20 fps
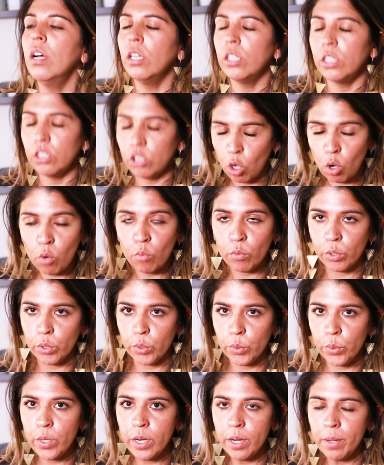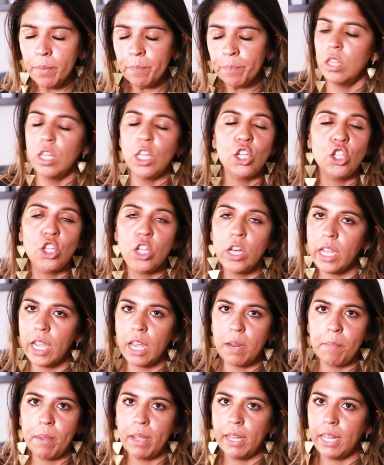So rude. They shouldn't
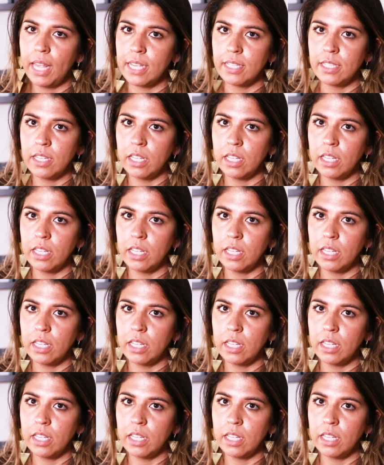get paid less